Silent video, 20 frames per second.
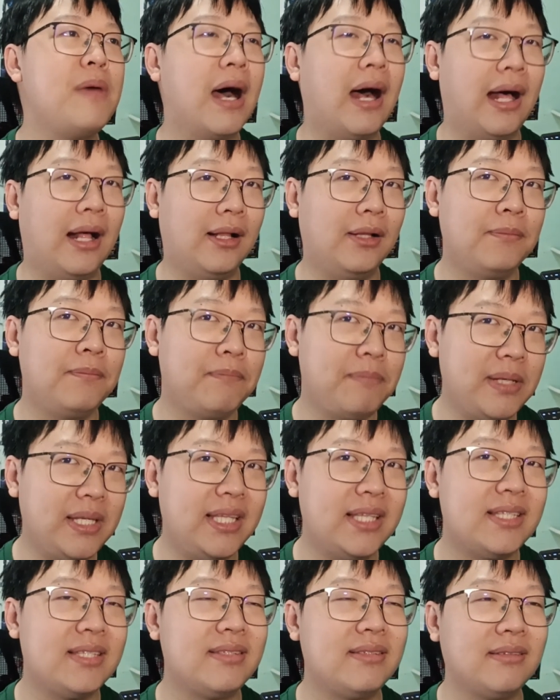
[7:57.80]

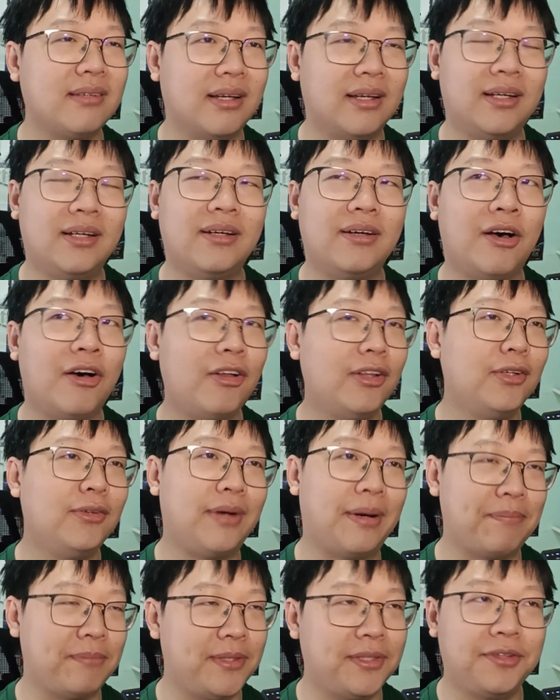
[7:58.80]
albeit
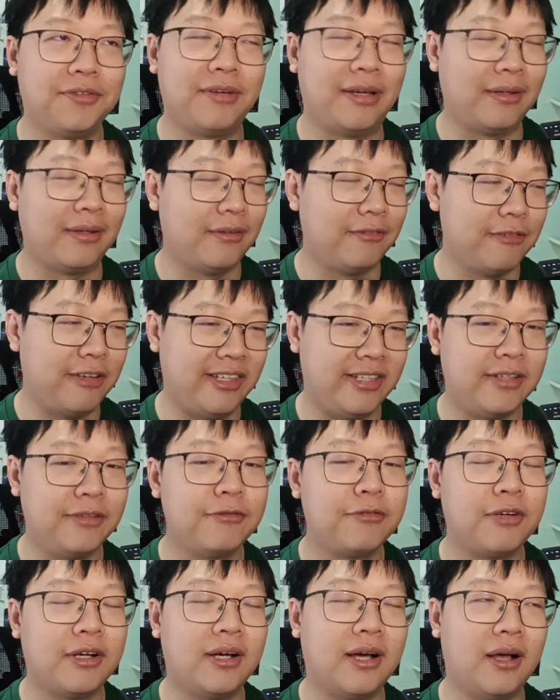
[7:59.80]
Holoraptor
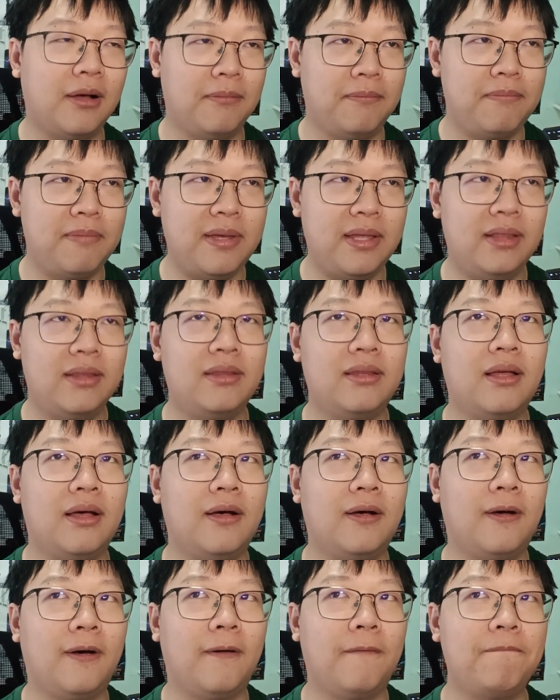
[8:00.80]
Vacant Funk, a bit
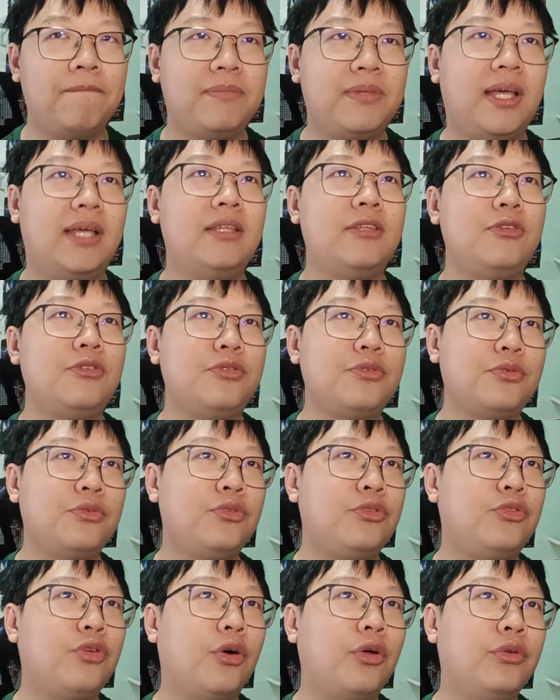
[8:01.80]
that you
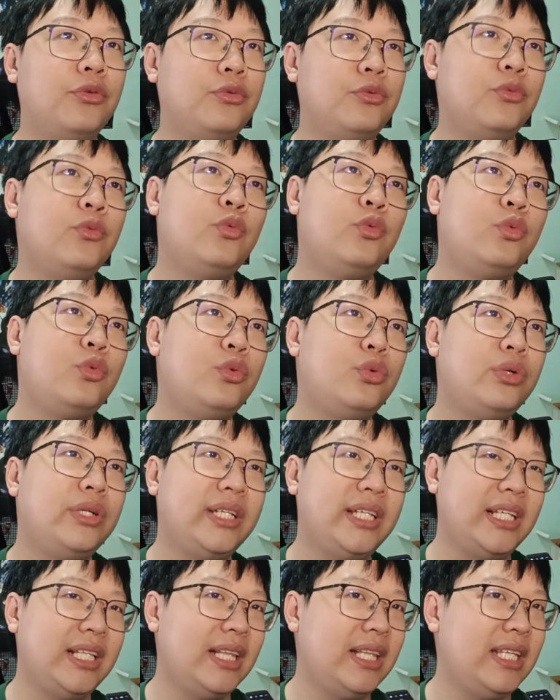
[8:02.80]
don't
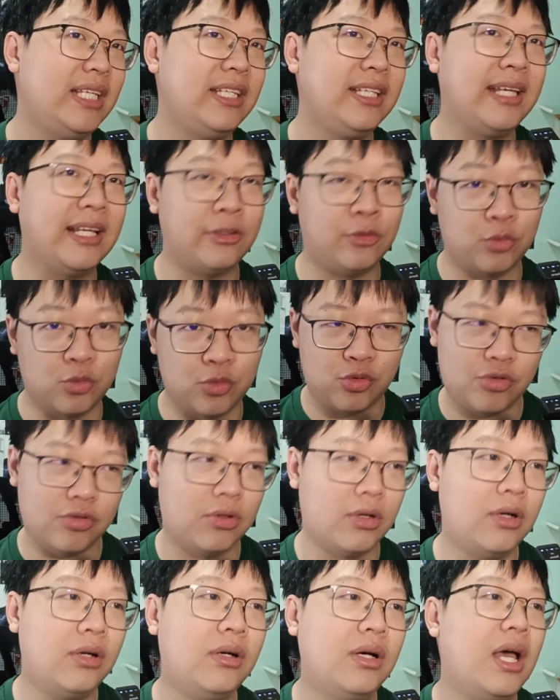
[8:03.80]
really get to
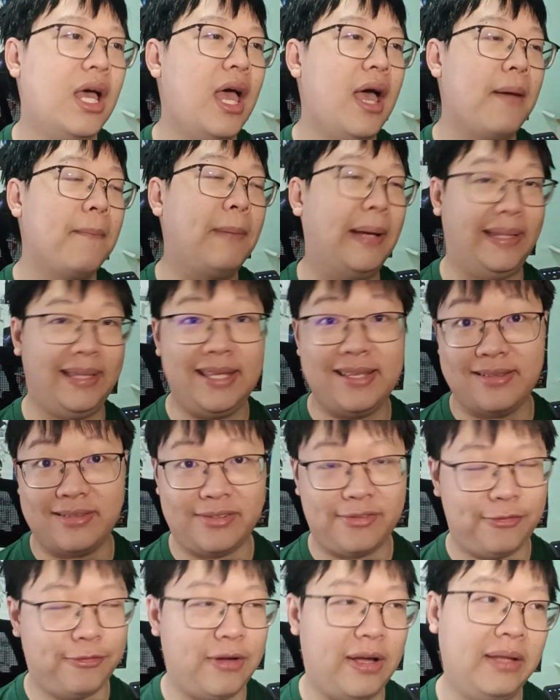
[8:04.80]
draw, but that
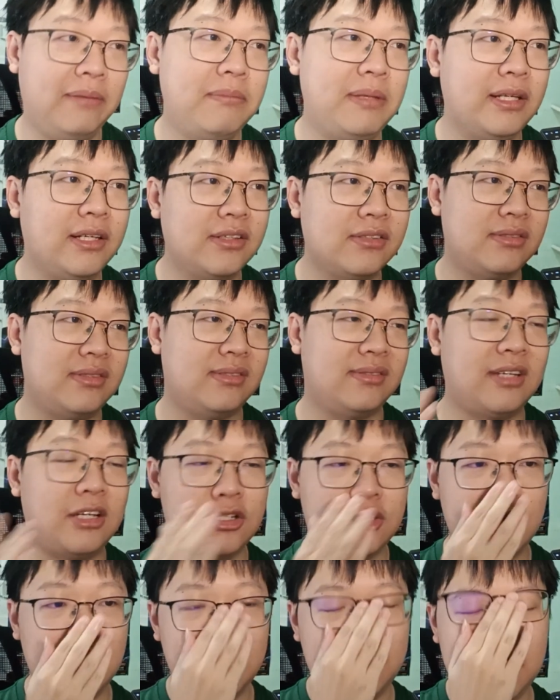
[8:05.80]
is fine because
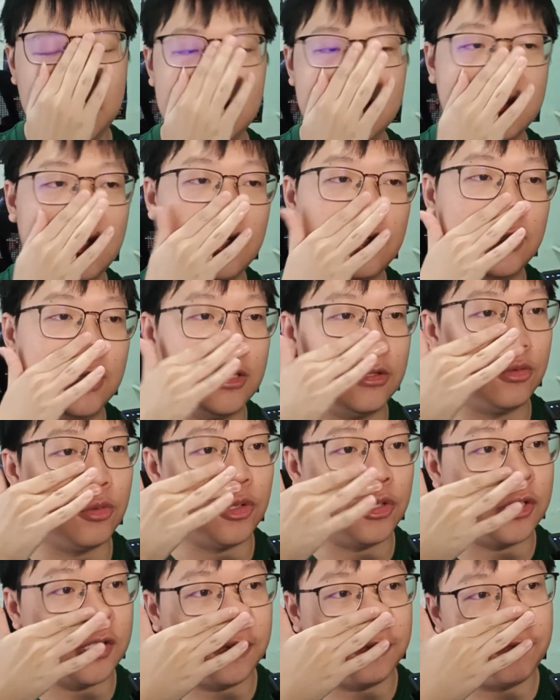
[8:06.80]
essentially means that you get
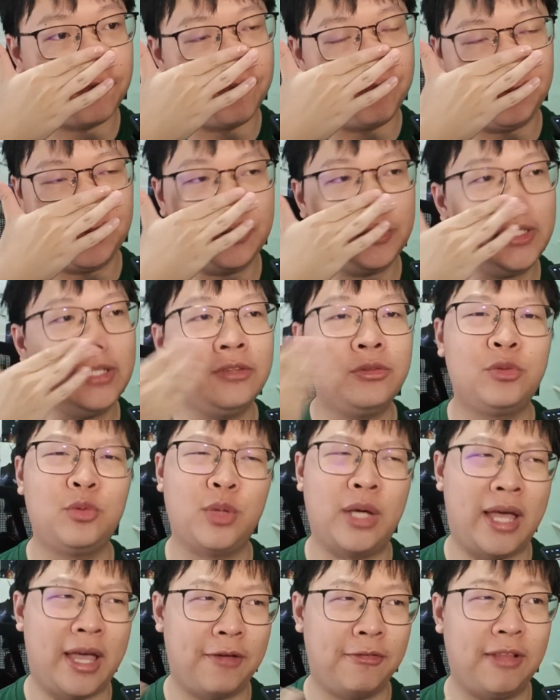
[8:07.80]

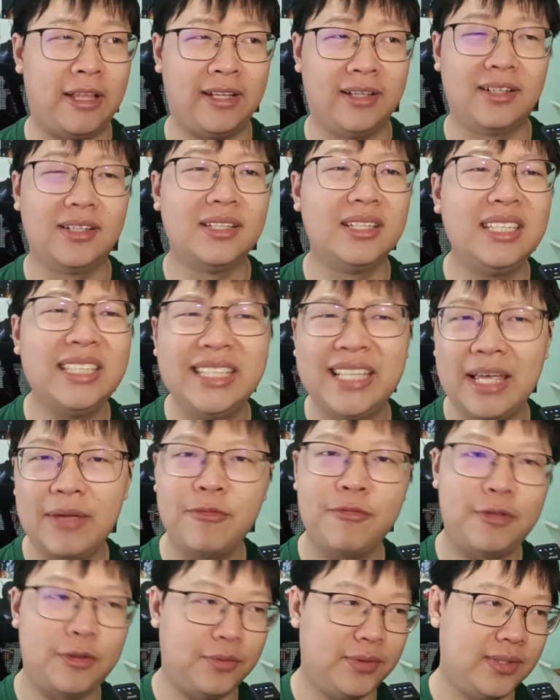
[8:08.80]
to have like early
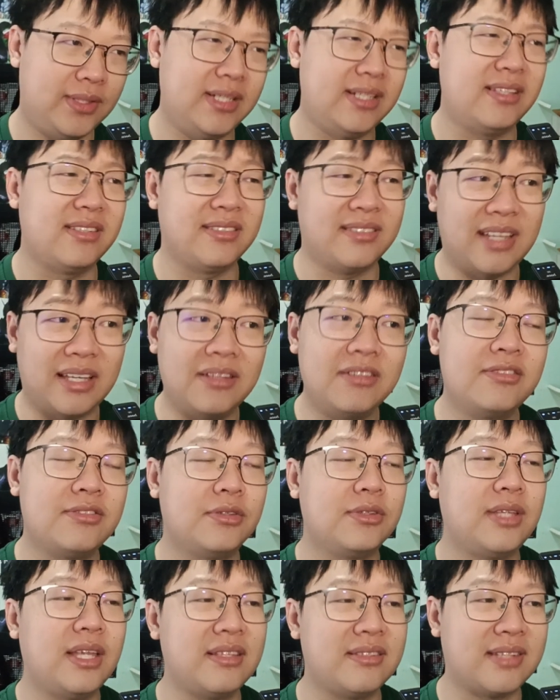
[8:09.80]
game filter in a sense,
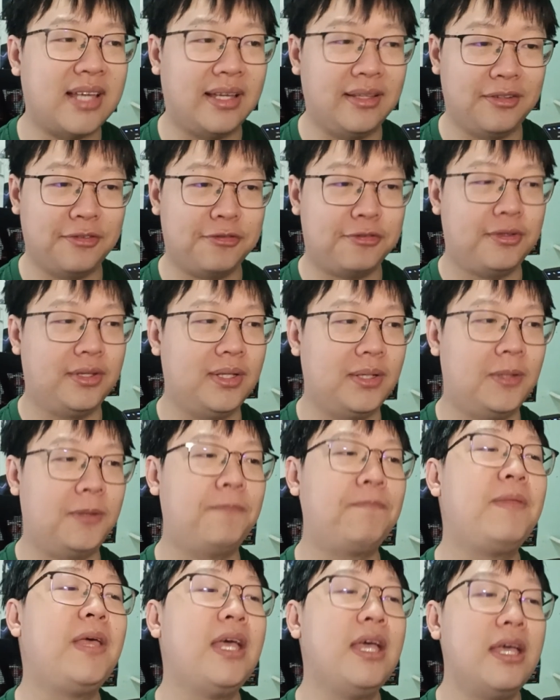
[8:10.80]
so that's kind of
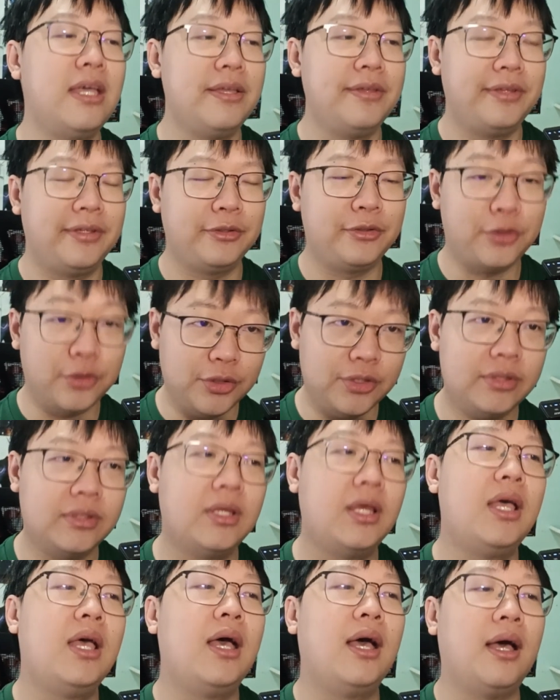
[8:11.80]
good.
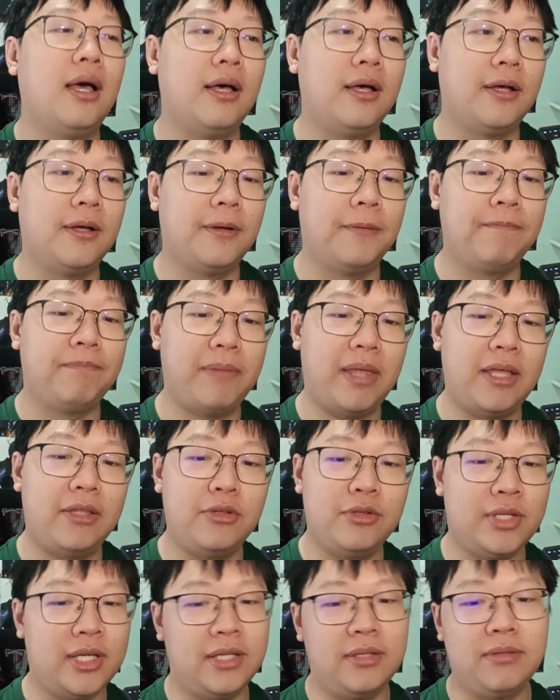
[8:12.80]

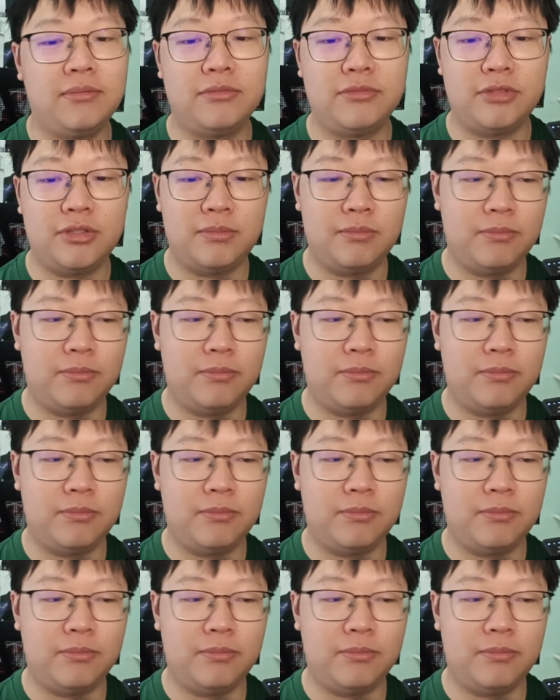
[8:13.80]
And you can